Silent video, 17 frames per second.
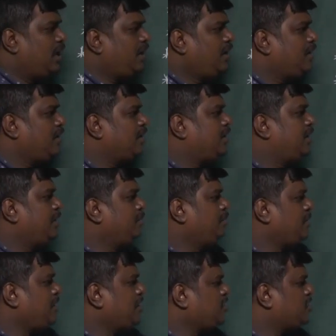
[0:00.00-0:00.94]
that
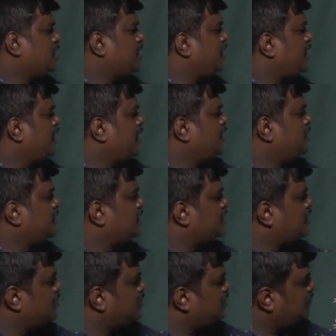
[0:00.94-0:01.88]
temperature, it
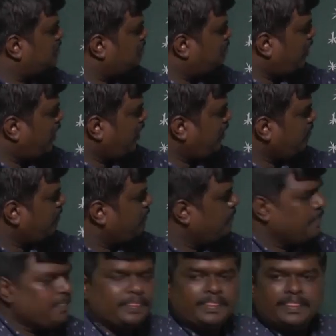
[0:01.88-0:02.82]
is by
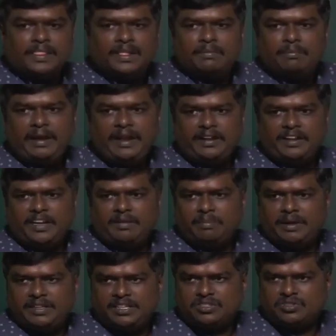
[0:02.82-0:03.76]

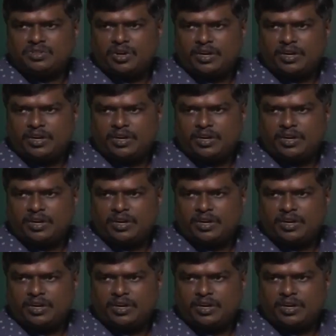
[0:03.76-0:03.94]
maintained by the